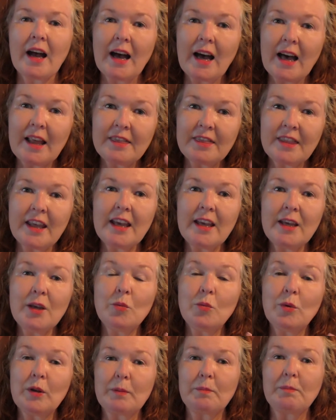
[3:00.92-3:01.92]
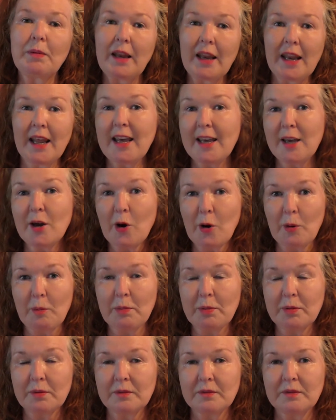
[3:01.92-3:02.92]
And they will play
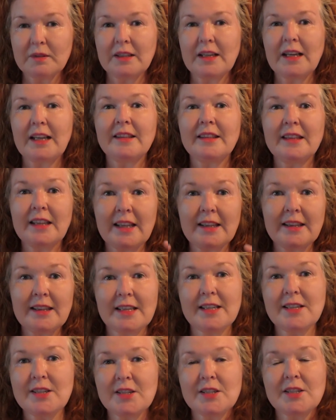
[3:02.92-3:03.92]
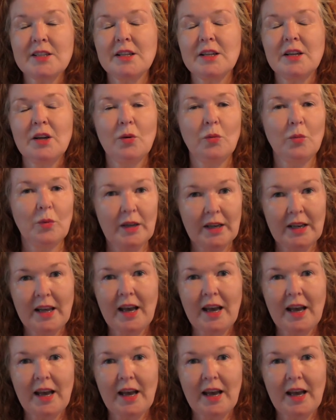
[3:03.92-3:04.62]
up, and then this will